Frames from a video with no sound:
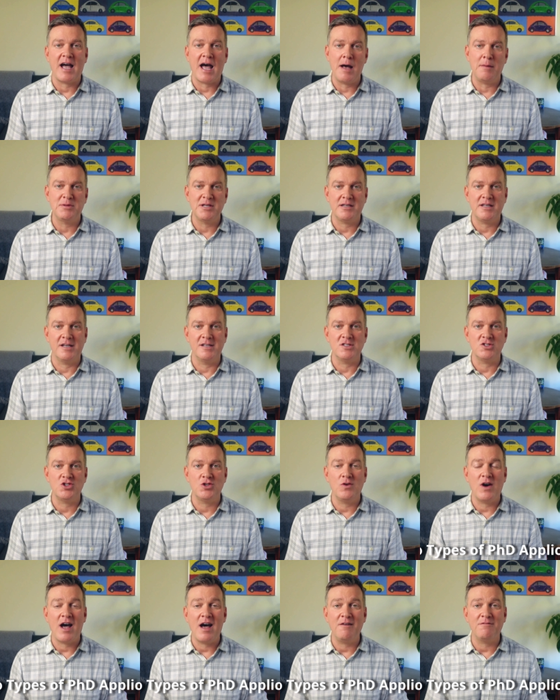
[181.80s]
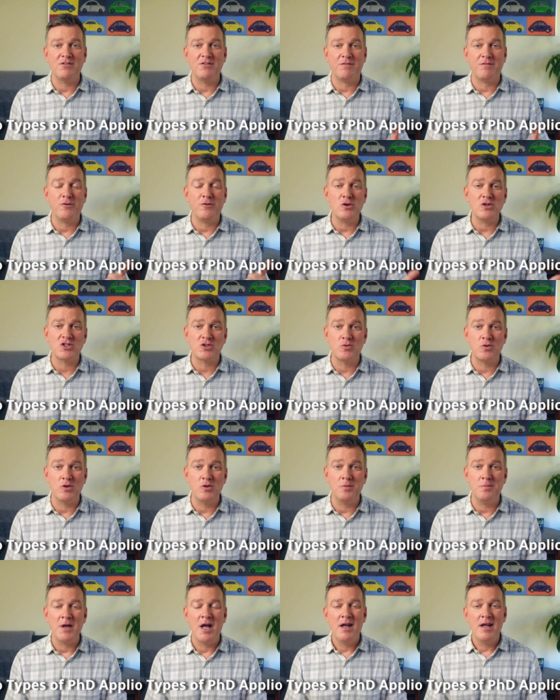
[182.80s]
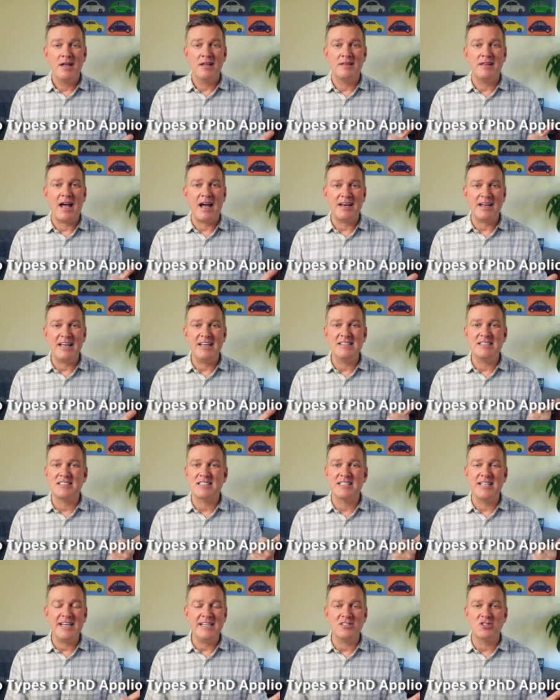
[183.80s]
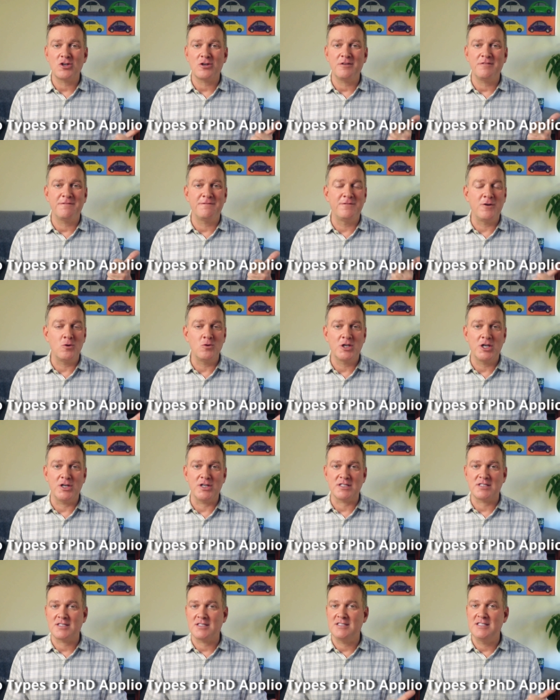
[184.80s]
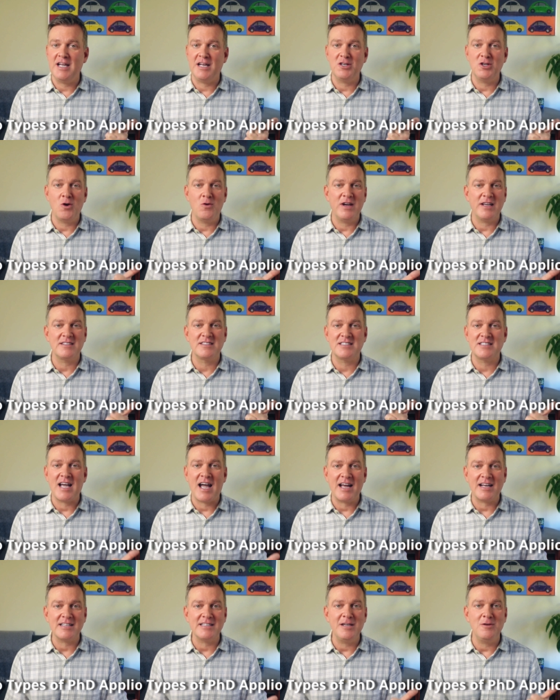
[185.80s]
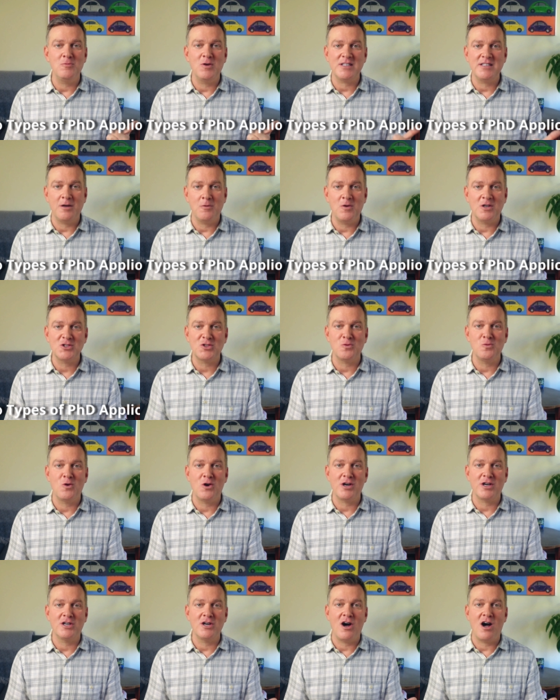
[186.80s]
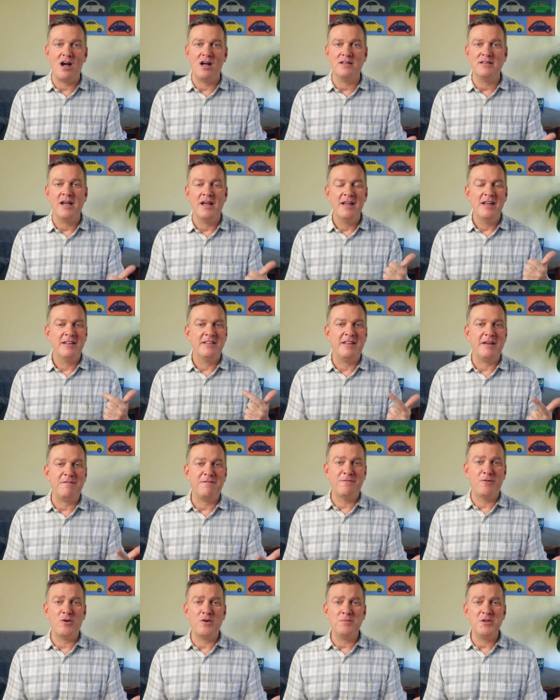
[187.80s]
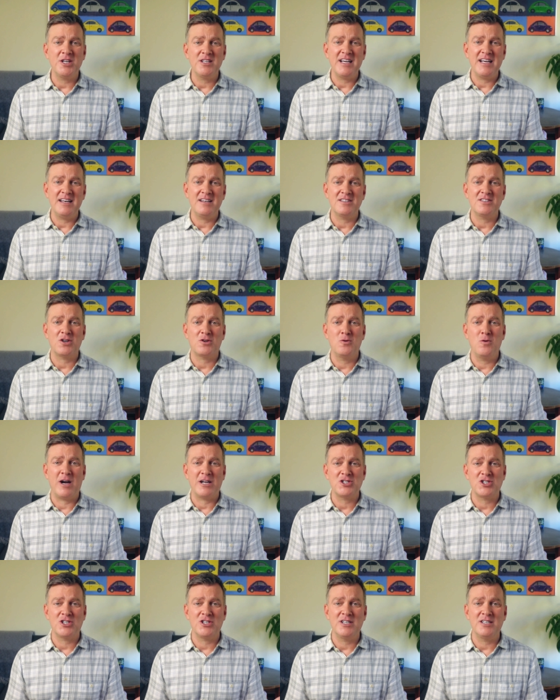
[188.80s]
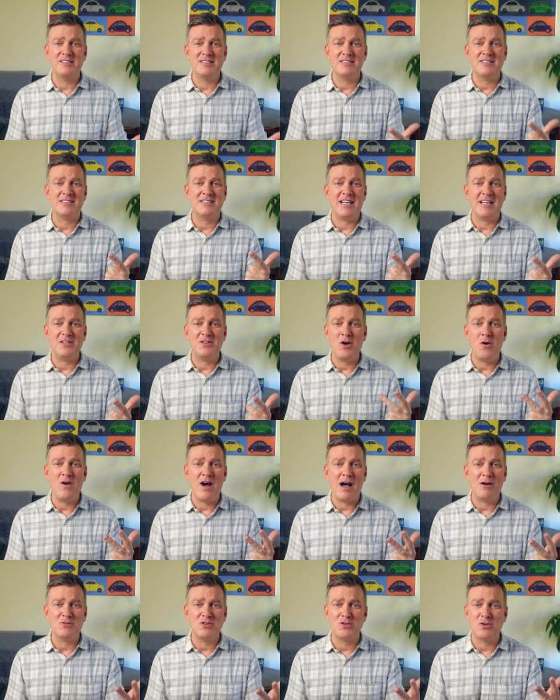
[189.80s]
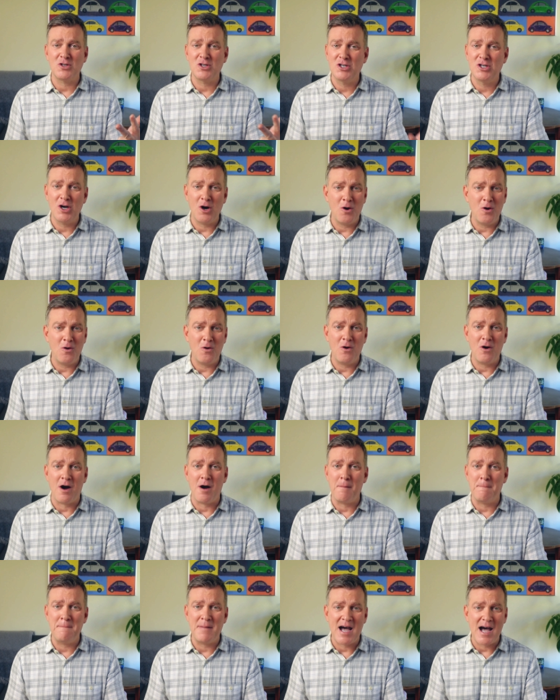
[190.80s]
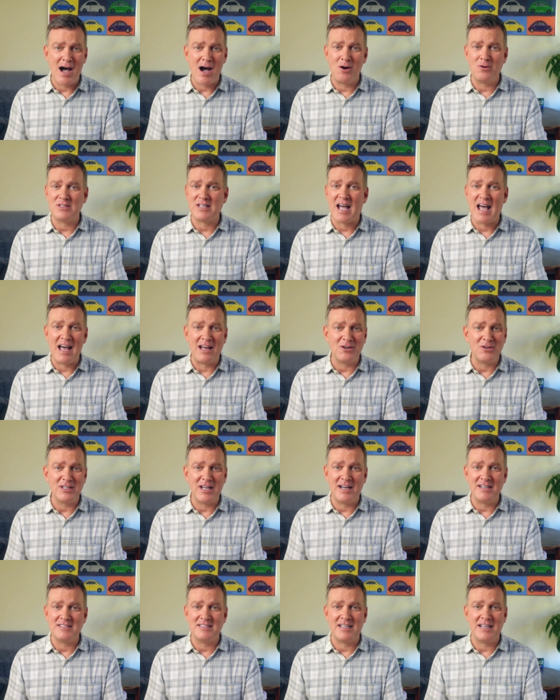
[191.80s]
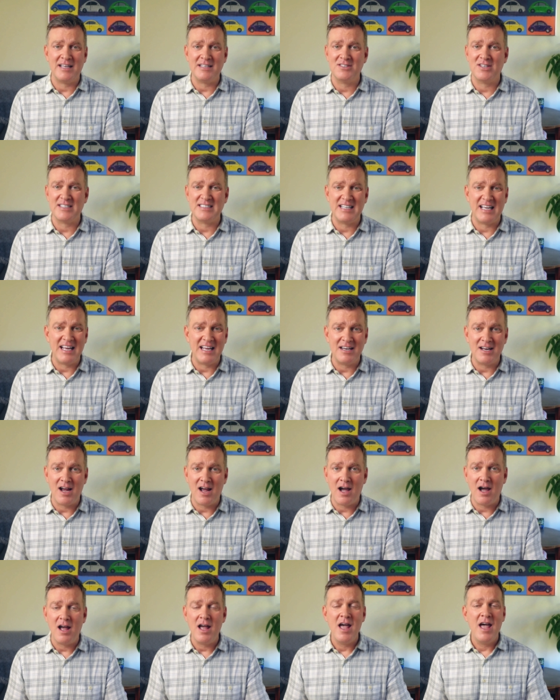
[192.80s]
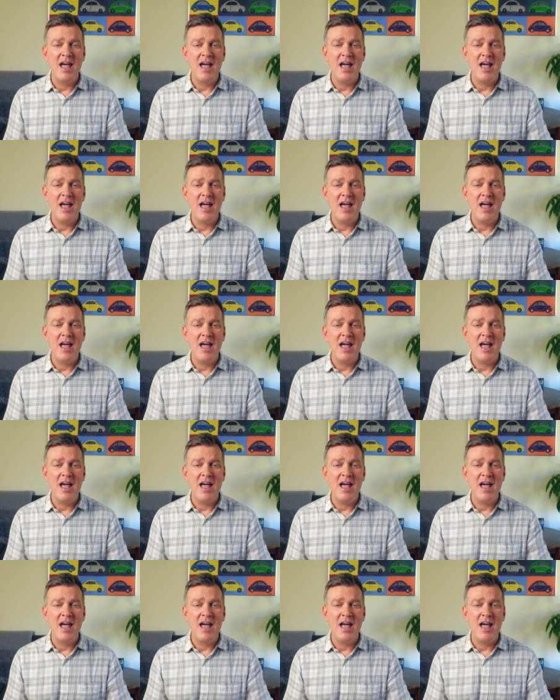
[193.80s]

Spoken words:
applicants. You have the first group that is laser focused. They know exactly what they want to work on. They formulated the questions. They know how to go about analyzing the data,